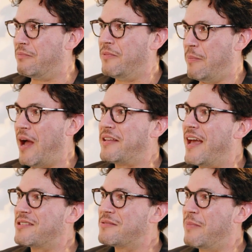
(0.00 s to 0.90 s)
the
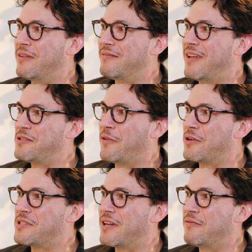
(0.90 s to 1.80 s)
podcast, but as far
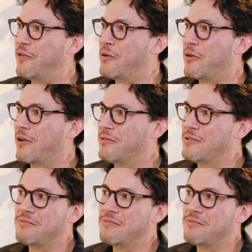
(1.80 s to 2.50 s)
as like photo goes,